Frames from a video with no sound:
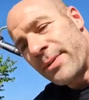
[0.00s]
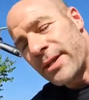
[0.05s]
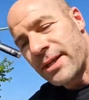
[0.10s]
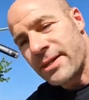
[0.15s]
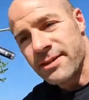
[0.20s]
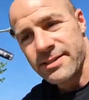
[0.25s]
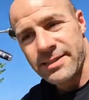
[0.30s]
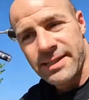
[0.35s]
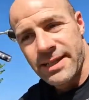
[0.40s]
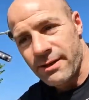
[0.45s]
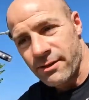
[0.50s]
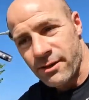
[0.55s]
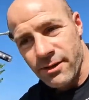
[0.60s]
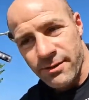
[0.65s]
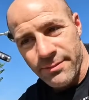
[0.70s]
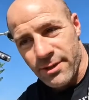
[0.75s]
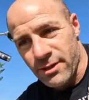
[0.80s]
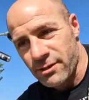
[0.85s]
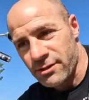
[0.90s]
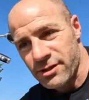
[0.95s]
because now your
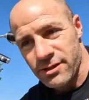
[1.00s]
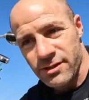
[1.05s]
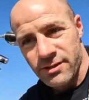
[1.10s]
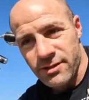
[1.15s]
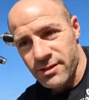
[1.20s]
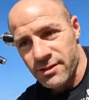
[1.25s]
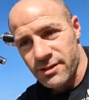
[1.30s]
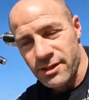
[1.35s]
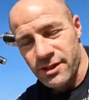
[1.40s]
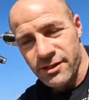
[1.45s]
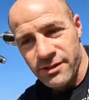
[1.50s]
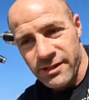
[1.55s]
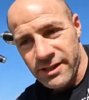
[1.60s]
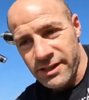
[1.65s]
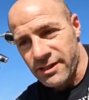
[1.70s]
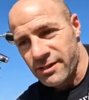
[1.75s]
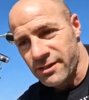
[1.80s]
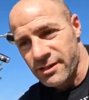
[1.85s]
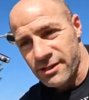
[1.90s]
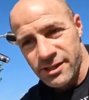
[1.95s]

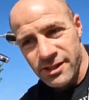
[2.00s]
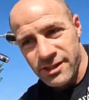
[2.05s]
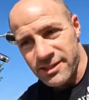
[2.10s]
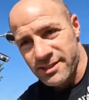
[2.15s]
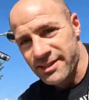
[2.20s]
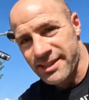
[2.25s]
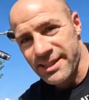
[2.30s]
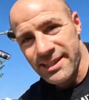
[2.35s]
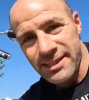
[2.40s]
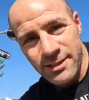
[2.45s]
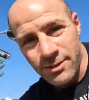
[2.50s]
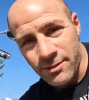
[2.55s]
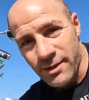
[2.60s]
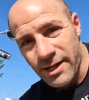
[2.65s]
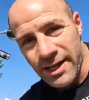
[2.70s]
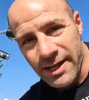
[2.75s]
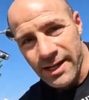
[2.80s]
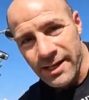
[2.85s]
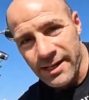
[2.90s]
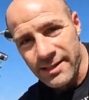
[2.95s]
inertia is this
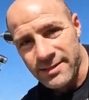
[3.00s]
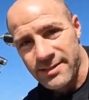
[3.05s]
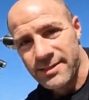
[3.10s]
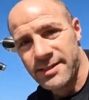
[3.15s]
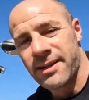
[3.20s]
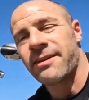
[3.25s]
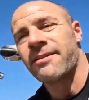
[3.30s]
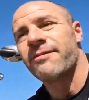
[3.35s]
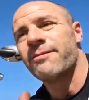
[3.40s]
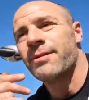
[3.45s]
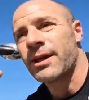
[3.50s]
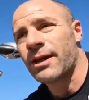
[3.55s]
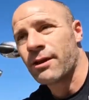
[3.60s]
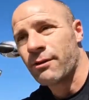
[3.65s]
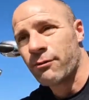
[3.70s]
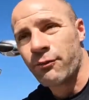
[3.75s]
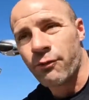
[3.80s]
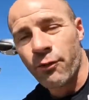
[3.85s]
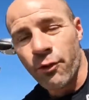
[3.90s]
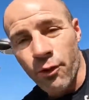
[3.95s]
way instead of
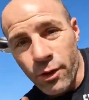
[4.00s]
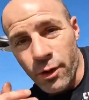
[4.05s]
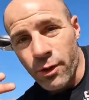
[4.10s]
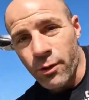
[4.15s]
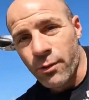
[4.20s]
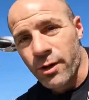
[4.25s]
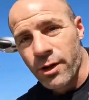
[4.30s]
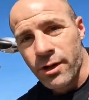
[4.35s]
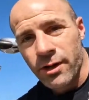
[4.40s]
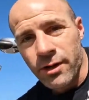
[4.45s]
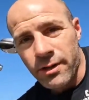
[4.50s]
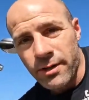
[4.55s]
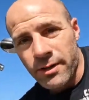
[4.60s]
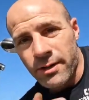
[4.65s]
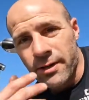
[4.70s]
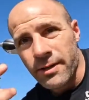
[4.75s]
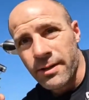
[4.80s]
being forward.